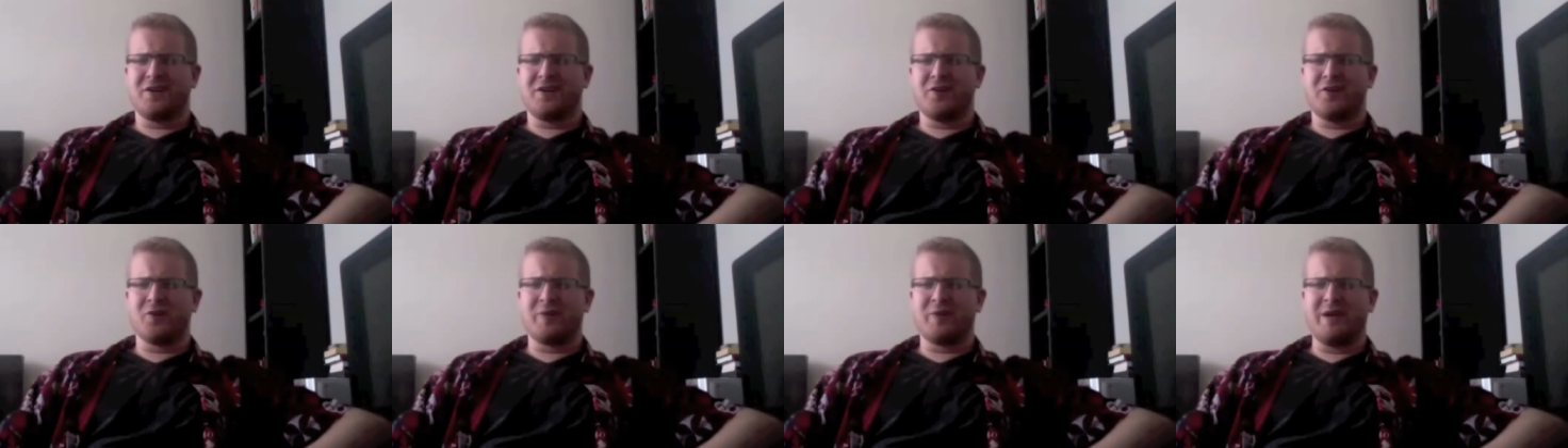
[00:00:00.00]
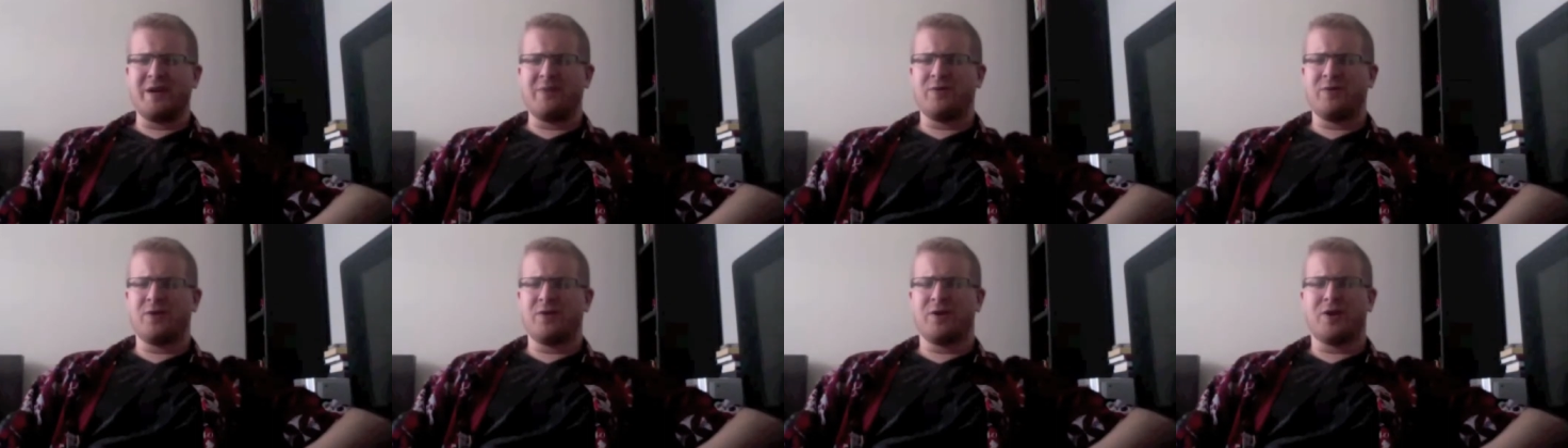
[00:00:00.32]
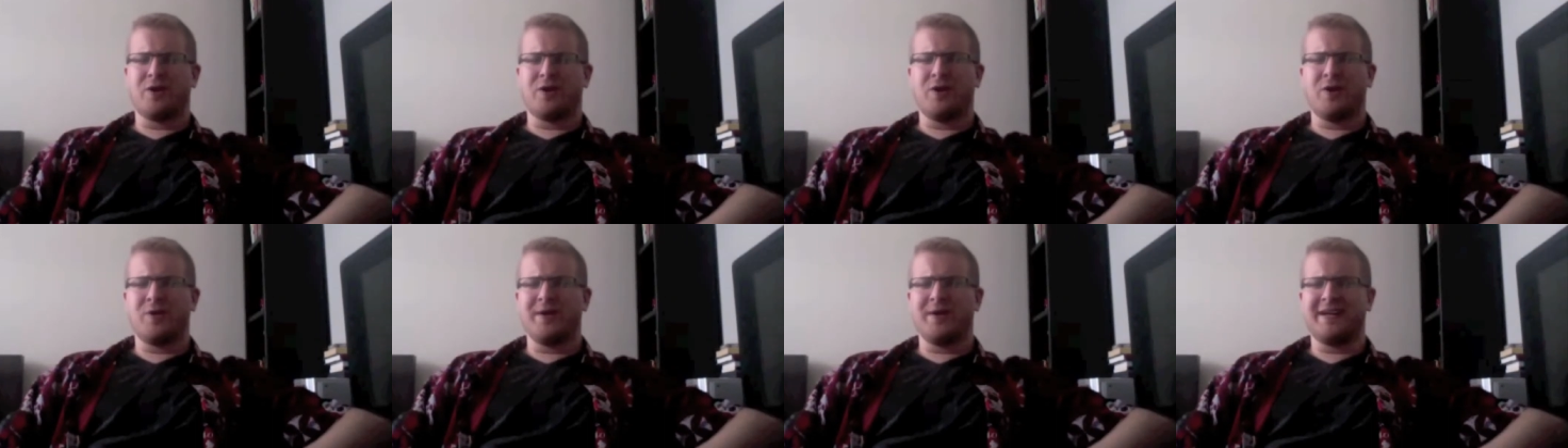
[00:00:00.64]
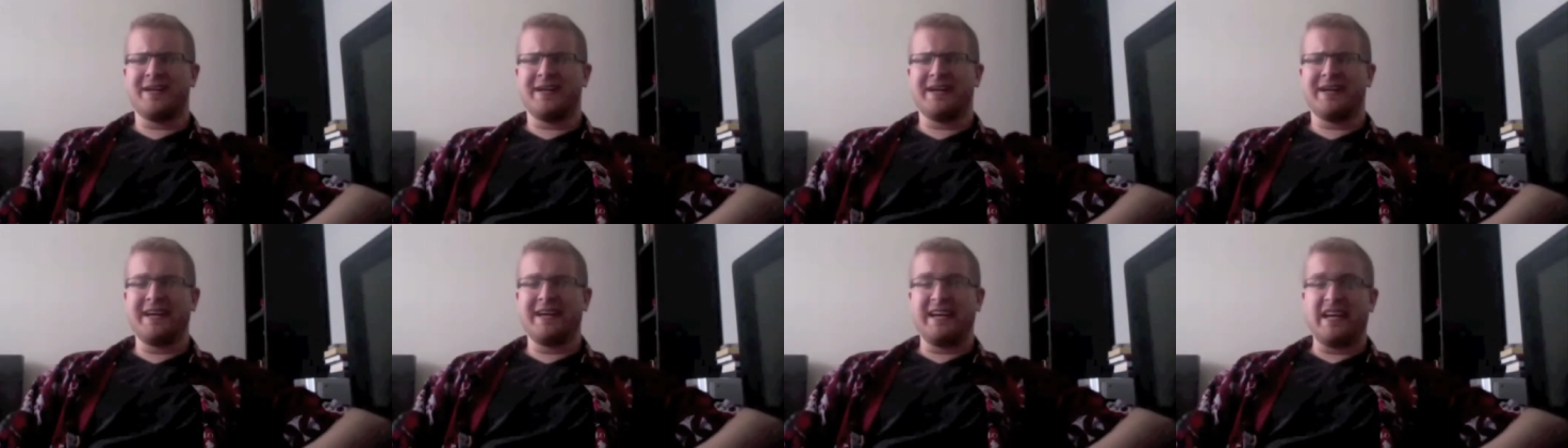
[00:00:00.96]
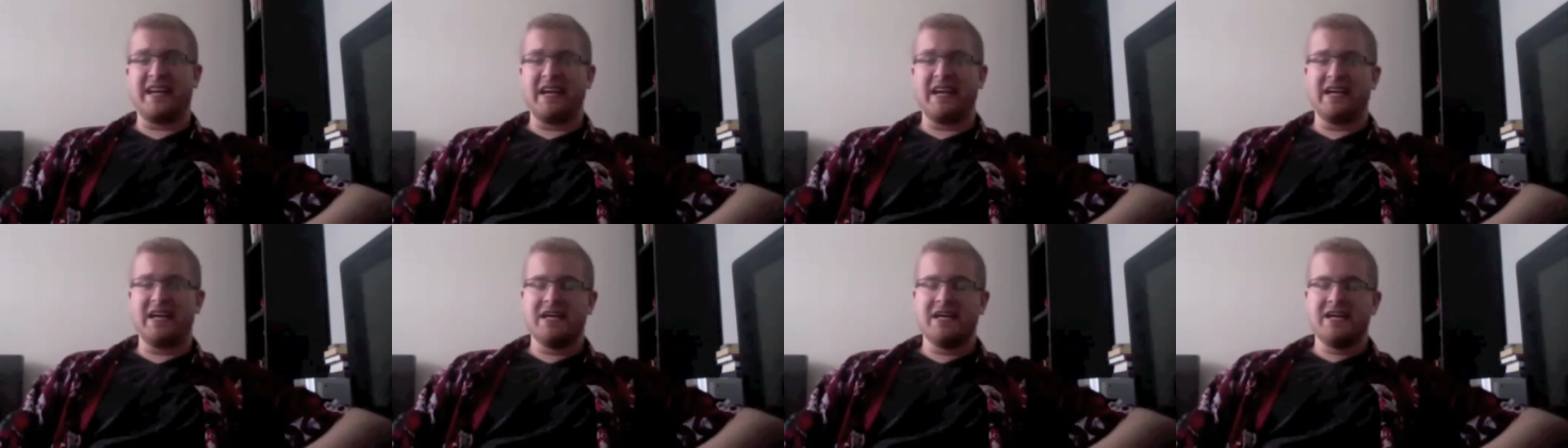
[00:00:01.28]
Other people are going
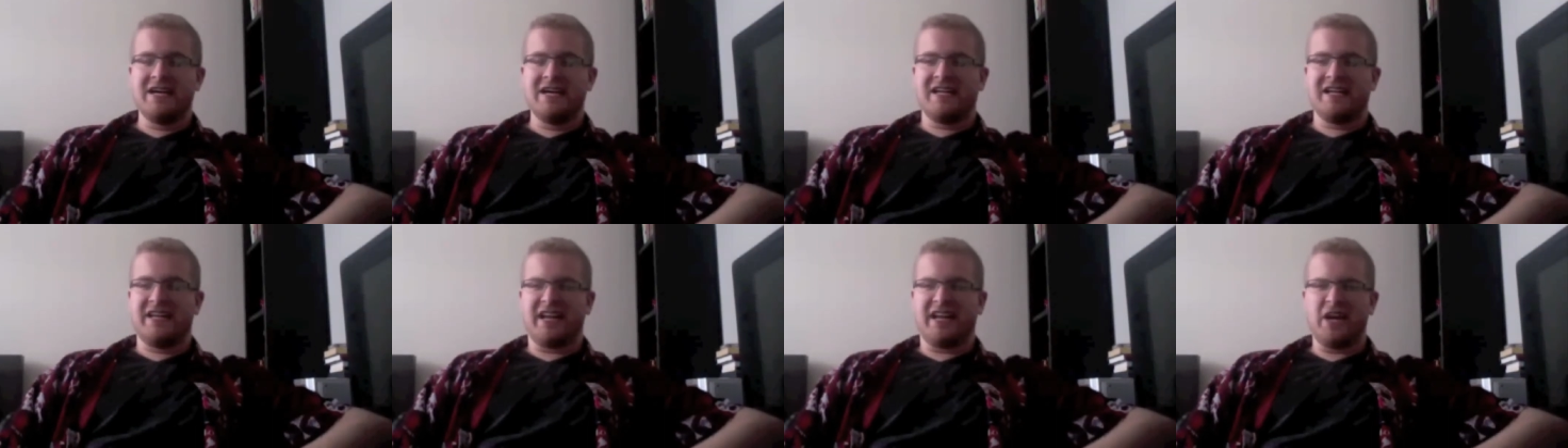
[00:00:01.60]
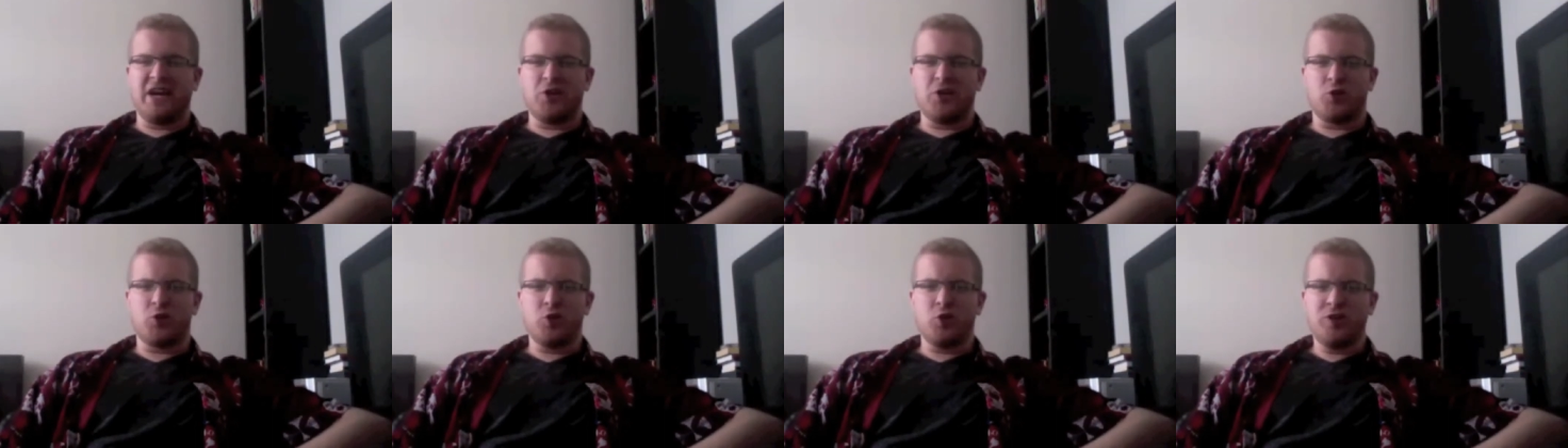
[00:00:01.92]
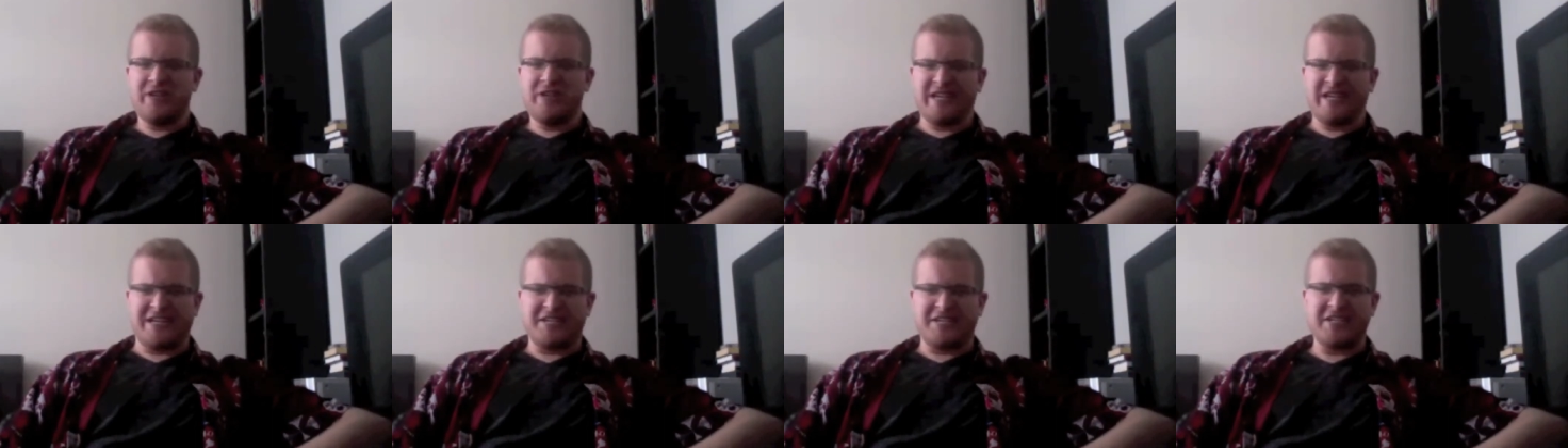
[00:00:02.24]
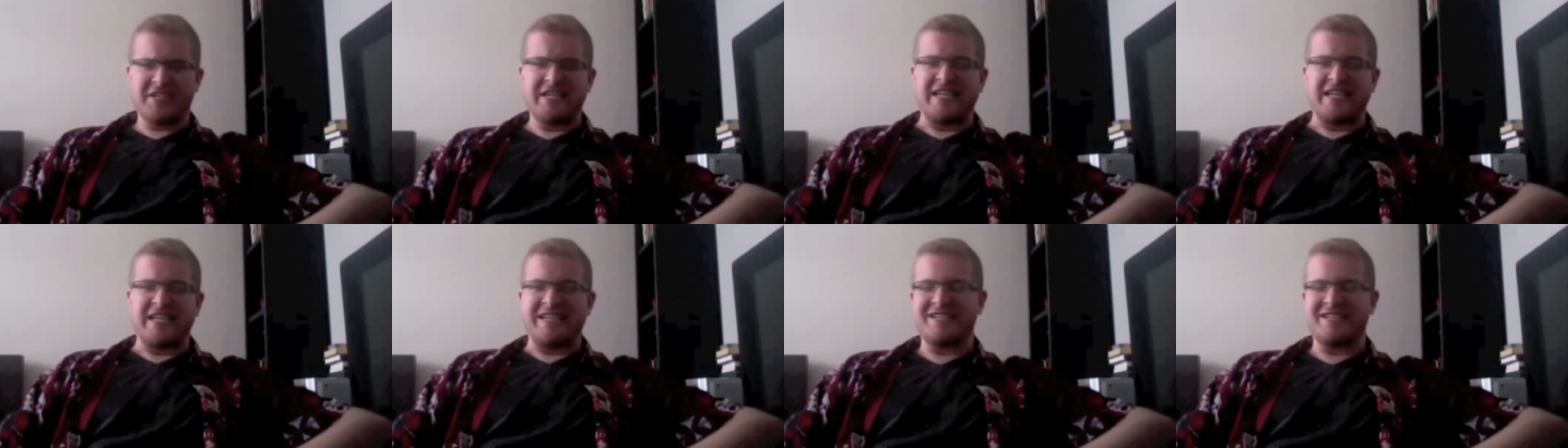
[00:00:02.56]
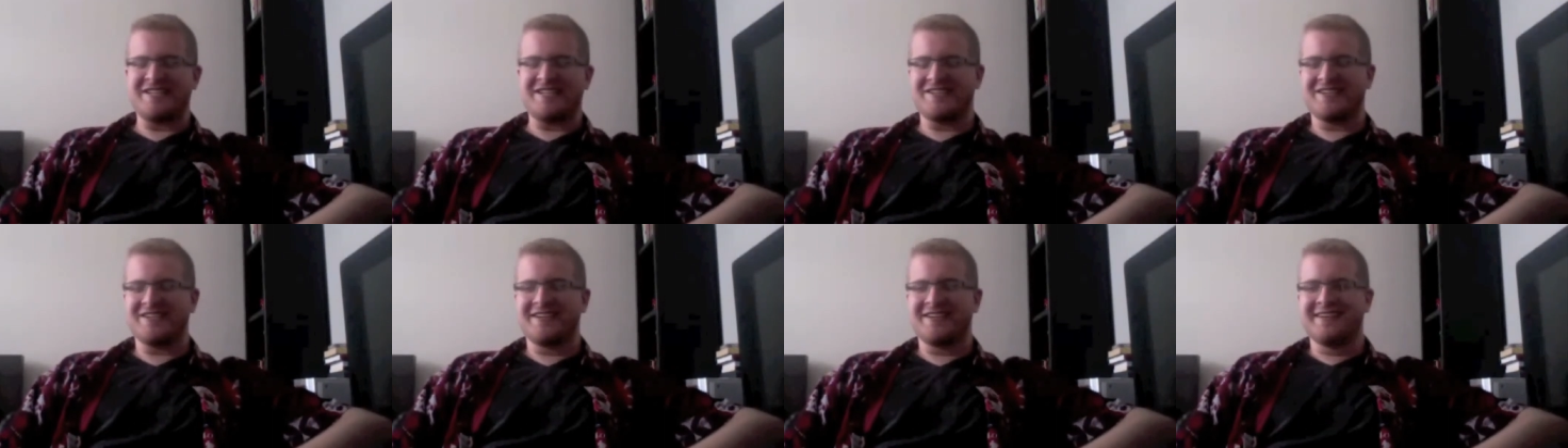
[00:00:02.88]
he shouldn't
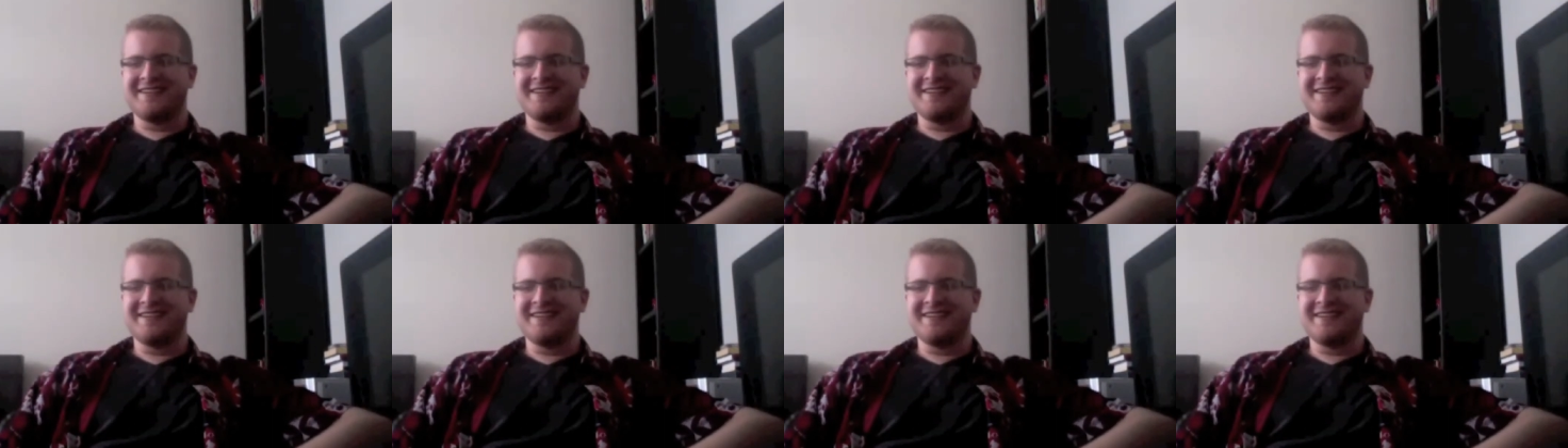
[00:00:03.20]
exist,